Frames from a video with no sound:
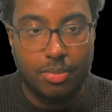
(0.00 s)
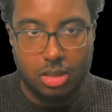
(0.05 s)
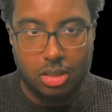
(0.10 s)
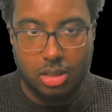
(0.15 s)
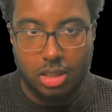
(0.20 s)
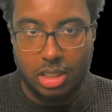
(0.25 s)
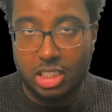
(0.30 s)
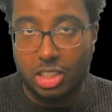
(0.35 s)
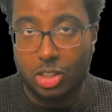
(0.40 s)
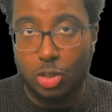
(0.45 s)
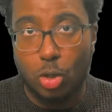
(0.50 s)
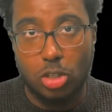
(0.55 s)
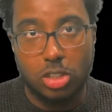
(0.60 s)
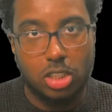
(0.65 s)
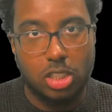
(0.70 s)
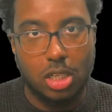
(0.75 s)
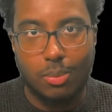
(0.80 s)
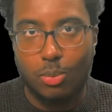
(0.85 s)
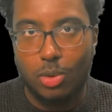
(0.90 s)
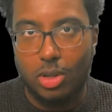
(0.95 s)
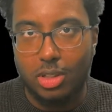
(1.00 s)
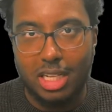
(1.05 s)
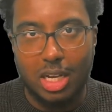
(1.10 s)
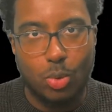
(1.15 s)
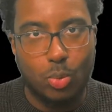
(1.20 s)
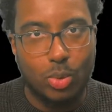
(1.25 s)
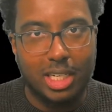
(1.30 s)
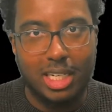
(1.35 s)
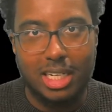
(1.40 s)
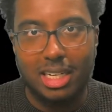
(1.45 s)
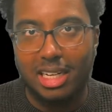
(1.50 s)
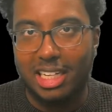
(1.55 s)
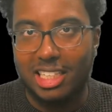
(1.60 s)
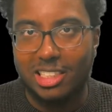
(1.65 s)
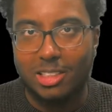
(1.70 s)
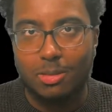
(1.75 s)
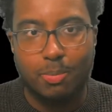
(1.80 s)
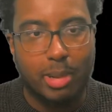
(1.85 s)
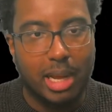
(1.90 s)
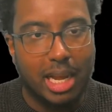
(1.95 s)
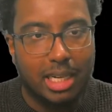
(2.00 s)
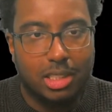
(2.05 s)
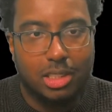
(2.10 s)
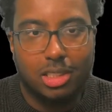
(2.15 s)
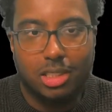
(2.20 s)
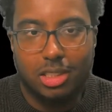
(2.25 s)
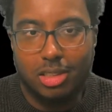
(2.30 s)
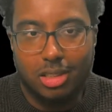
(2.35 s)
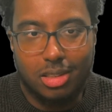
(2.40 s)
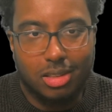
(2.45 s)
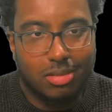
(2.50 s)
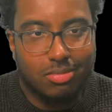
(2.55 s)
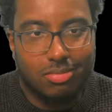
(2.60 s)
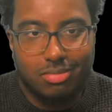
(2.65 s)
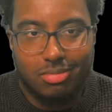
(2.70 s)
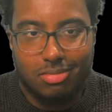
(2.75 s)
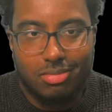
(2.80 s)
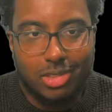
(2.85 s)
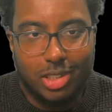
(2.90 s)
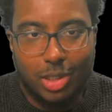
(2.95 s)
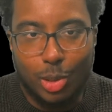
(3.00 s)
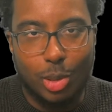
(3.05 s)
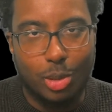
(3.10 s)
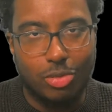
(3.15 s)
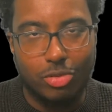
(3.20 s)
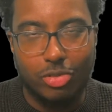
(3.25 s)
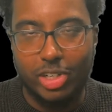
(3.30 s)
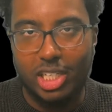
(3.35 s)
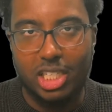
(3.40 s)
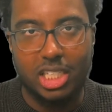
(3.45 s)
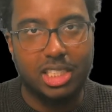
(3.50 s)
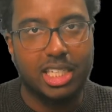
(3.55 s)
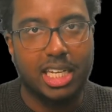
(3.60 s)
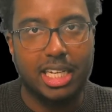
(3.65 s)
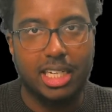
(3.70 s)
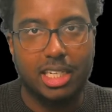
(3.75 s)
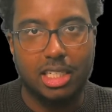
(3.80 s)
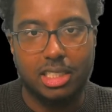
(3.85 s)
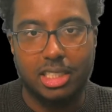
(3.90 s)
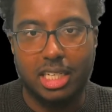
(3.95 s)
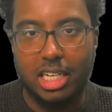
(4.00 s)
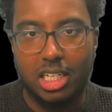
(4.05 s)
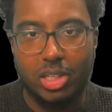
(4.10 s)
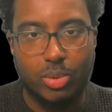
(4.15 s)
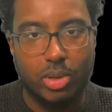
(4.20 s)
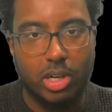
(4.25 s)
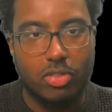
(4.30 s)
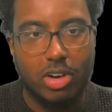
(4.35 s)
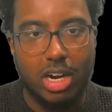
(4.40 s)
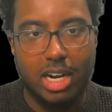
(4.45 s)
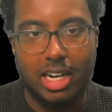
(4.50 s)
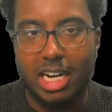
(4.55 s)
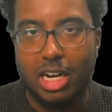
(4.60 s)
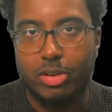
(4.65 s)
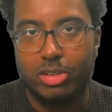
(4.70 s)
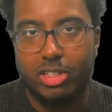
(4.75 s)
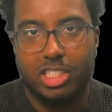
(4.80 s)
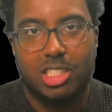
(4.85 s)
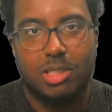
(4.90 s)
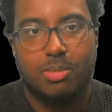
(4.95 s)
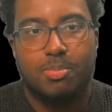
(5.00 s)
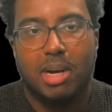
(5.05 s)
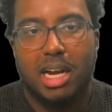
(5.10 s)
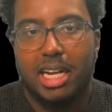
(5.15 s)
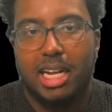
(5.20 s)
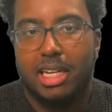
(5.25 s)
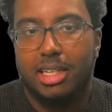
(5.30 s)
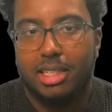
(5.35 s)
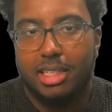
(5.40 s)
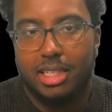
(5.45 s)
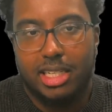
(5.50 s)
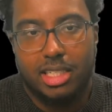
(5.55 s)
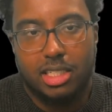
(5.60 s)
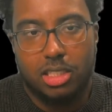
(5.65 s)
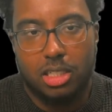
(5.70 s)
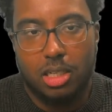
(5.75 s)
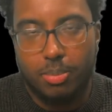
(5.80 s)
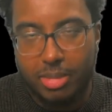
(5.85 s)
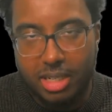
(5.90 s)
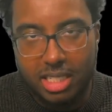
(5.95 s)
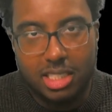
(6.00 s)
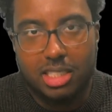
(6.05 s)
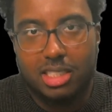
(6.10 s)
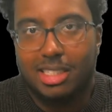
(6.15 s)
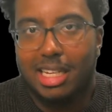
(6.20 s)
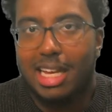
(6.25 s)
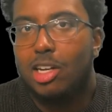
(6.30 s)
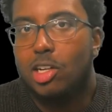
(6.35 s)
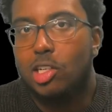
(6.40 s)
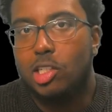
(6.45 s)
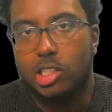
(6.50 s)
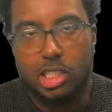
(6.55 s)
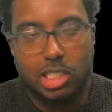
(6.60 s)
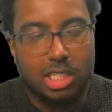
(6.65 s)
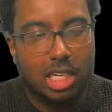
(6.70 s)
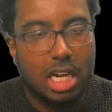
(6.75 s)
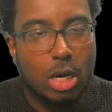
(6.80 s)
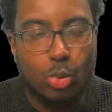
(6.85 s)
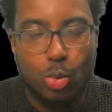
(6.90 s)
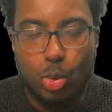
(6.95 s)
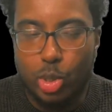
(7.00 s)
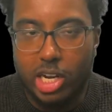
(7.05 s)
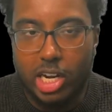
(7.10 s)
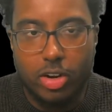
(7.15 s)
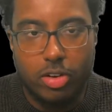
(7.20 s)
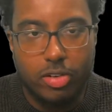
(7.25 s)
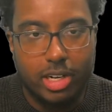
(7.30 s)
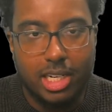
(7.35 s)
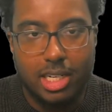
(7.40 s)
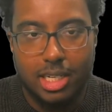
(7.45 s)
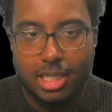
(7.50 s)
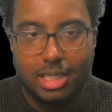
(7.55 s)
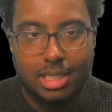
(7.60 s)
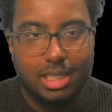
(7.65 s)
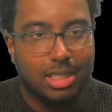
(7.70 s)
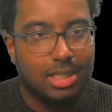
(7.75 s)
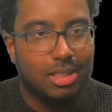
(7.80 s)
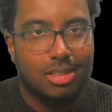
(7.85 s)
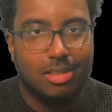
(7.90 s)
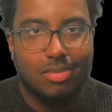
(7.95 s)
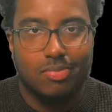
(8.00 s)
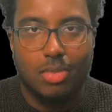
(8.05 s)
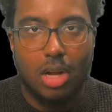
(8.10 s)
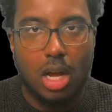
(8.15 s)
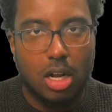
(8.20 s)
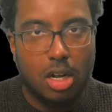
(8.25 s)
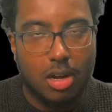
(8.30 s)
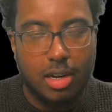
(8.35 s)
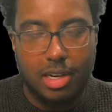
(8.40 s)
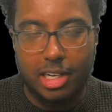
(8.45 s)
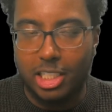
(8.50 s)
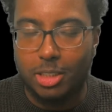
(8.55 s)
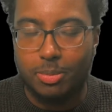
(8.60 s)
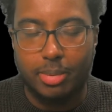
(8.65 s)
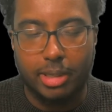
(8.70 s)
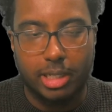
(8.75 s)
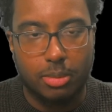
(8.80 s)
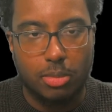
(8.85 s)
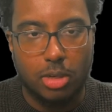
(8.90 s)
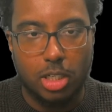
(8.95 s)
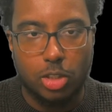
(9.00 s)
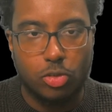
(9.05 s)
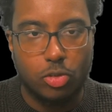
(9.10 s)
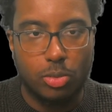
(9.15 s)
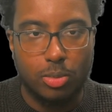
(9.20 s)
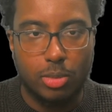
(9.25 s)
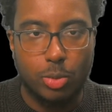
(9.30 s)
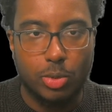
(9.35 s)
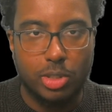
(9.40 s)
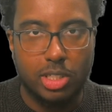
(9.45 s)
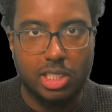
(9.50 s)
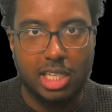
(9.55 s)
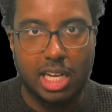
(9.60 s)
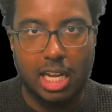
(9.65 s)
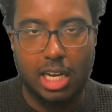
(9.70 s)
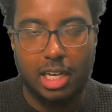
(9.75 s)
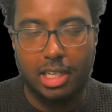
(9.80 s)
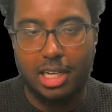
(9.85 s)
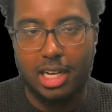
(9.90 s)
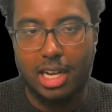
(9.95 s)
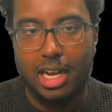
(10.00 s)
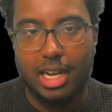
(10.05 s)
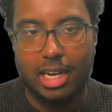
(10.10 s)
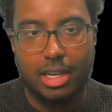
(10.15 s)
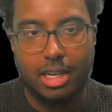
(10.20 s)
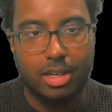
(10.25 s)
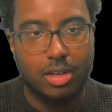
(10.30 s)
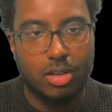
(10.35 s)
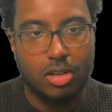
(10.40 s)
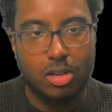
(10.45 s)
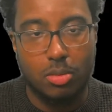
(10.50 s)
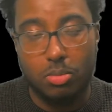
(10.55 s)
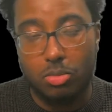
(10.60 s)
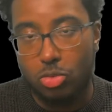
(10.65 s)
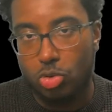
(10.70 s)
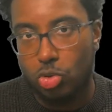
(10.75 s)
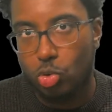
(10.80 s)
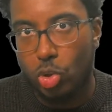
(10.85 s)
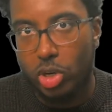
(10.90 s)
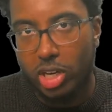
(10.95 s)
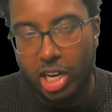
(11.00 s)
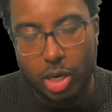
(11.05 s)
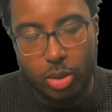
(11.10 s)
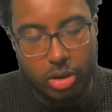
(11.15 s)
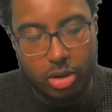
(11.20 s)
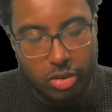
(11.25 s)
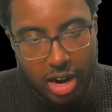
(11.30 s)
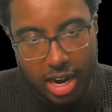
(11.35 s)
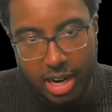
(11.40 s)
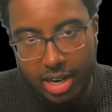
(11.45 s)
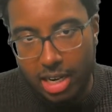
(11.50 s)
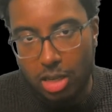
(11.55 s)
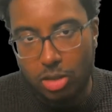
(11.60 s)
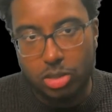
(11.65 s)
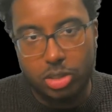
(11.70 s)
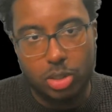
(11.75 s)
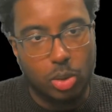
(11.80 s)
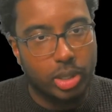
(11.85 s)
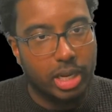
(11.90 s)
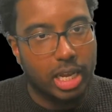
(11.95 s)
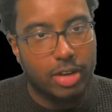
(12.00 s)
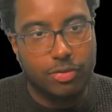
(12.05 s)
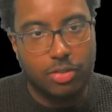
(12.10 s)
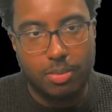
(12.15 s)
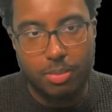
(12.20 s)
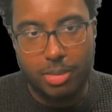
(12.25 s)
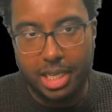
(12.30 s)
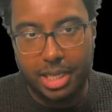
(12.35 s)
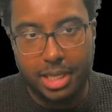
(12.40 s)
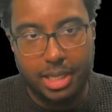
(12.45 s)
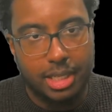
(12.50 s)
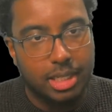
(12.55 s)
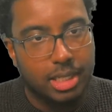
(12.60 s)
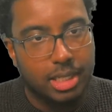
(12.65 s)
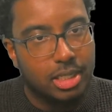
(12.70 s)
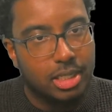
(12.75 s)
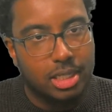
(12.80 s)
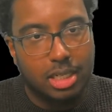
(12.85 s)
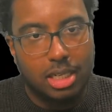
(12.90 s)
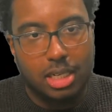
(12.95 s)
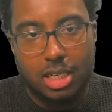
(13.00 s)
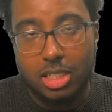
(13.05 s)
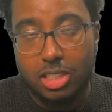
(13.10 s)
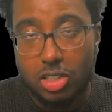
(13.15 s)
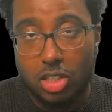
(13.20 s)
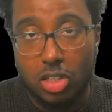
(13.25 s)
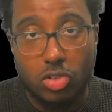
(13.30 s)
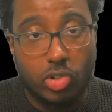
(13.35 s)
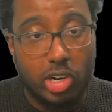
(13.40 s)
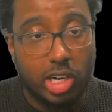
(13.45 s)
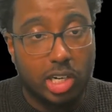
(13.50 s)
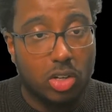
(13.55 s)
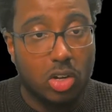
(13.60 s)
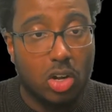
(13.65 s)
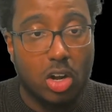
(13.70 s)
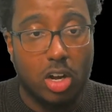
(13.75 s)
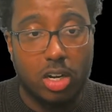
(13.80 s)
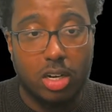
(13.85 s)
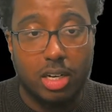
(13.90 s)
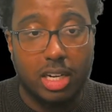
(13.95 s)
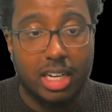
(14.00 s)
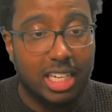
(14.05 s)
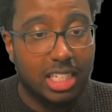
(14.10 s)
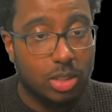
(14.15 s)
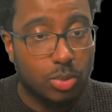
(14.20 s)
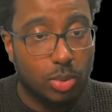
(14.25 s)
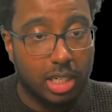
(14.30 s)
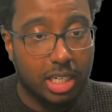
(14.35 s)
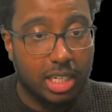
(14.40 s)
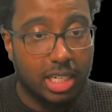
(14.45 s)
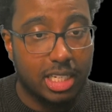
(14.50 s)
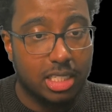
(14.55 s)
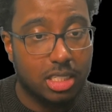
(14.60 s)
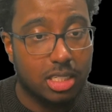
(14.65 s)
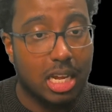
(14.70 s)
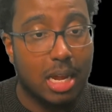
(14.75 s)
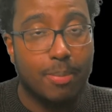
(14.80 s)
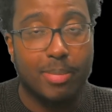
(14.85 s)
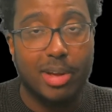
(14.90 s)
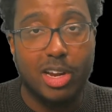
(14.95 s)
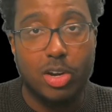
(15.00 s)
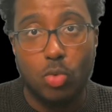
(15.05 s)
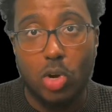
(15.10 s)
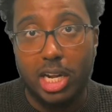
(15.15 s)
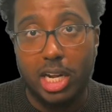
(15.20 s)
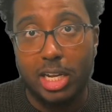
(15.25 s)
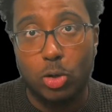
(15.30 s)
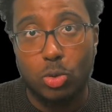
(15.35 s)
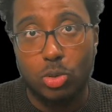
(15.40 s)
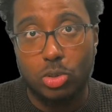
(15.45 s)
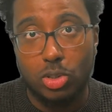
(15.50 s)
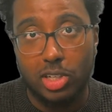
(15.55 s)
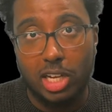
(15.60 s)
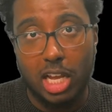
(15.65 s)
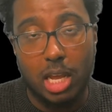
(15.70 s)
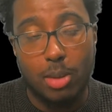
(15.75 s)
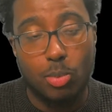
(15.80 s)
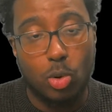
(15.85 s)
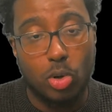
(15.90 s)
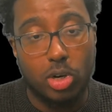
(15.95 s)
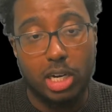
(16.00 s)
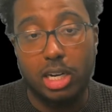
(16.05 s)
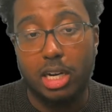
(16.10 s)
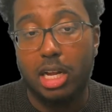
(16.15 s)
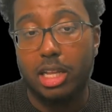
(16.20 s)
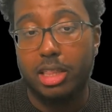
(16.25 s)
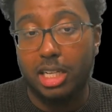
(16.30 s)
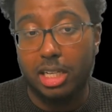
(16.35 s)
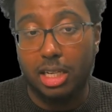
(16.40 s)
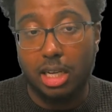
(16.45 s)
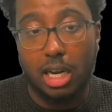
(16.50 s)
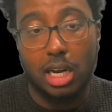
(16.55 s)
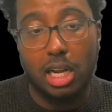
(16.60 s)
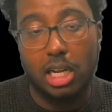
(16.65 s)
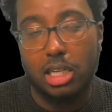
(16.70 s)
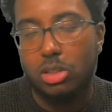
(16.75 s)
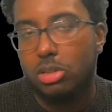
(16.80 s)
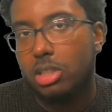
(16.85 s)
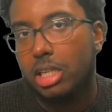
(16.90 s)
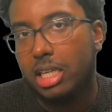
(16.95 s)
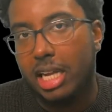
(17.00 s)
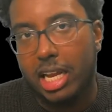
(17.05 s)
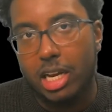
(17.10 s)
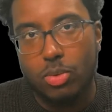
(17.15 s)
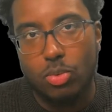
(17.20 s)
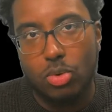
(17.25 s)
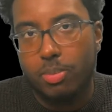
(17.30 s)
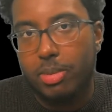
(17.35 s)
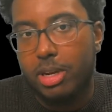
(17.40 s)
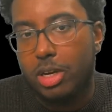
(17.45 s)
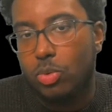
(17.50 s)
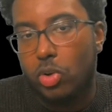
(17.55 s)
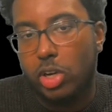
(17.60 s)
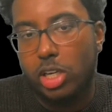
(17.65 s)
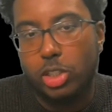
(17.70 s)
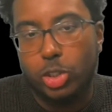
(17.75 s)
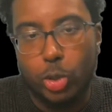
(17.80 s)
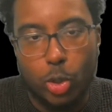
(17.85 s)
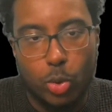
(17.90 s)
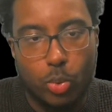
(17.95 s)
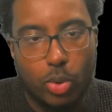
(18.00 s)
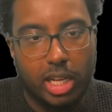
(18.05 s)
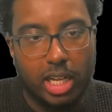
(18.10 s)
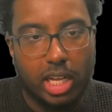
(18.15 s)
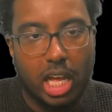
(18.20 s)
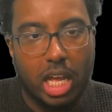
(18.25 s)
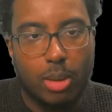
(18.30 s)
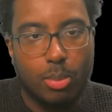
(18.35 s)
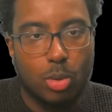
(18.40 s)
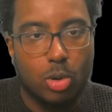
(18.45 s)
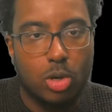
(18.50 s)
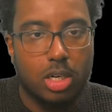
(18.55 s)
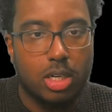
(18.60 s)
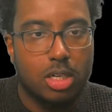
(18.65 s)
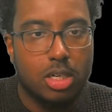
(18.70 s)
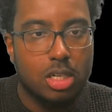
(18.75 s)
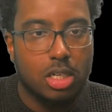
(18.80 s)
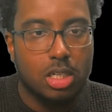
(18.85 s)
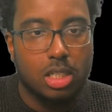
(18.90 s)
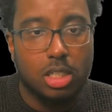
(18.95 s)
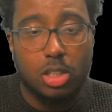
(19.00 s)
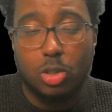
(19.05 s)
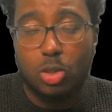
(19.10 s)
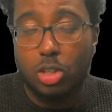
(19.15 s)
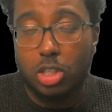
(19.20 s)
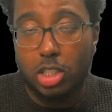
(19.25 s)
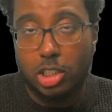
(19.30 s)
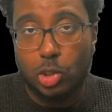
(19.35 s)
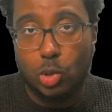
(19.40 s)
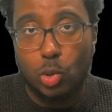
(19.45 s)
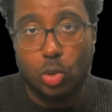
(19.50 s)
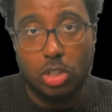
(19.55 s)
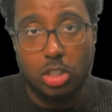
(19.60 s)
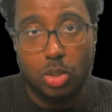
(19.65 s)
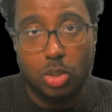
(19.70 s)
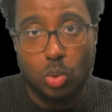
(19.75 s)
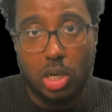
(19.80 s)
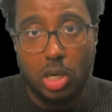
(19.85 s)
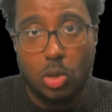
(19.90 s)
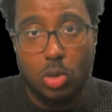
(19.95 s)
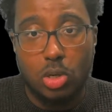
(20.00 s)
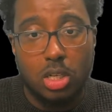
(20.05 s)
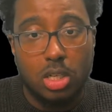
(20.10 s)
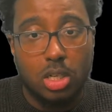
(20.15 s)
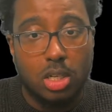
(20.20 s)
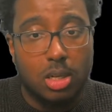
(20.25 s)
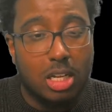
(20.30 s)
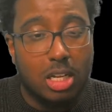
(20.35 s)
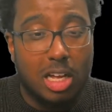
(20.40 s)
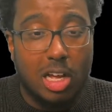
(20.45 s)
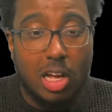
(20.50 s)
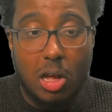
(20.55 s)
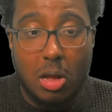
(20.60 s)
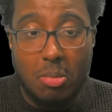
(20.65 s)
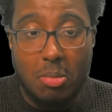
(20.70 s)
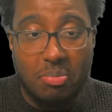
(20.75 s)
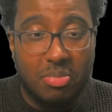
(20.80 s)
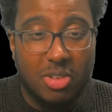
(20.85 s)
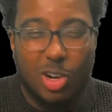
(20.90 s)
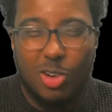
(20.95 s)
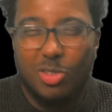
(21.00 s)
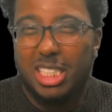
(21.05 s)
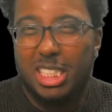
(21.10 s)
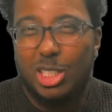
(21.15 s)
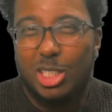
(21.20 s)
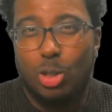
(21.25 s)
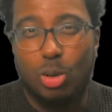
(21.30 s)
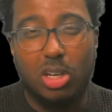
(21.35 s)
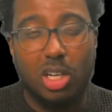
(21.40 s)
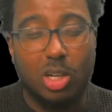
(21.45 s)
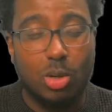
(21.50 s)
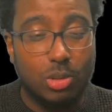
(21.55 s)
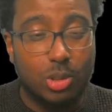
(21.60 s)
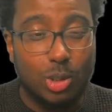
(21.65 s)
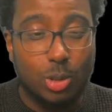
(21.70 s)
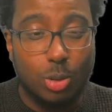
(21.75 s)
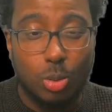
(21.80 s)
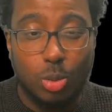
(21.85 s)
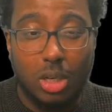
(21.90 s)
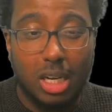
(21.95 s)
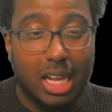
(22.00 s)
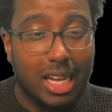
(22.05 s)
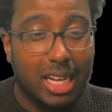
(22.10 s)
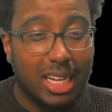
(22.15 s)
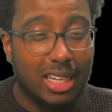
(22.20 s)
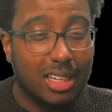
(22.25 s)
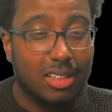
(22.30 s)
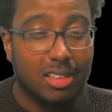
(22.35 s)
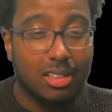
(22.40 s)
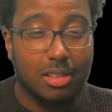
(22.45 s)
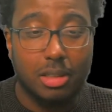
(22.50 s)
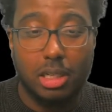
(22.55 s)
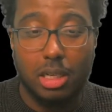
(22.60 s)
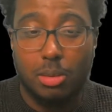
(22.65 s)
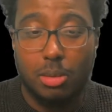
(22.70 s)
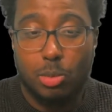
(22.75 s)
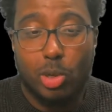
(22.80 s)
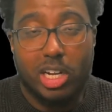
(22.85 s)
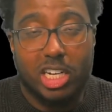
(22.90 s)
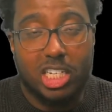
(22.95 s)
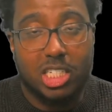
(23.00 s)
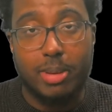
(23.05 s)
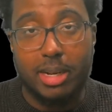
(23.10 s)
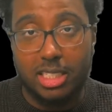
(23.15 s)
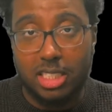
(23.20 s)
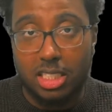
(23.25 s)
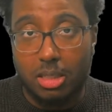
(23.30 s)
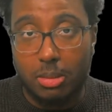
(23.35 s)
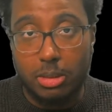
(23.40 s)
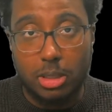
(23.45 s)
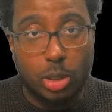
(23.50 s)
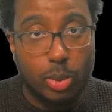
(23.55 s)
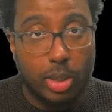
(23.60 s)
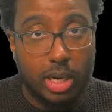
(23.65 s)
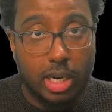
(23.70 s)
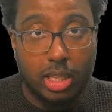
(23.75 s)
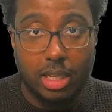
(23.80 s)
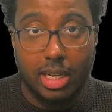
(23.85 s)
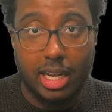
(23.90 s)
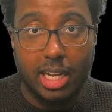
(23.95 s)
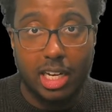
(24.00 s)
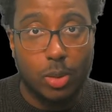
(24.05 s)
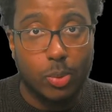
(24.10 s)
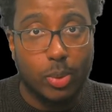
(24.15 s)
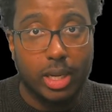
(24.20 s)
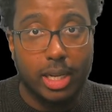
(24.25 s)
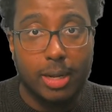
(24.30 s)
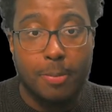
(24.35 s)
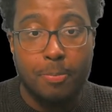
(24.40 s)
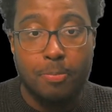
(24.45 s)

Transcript: He's not someone that we can expect to, really take us anywhere right now, despite his immense talent. Just like Nwaneri, I can't expect much from Lewis-Skelly and Nwaneri right now. So yeah, for me, listen, red card is what it is. And Ben White also came on, and I think I liked, again, what Ben White showed when he came on. Could have scored as well. Obviously too little, too late. I'm not expecting him to do anything anyway.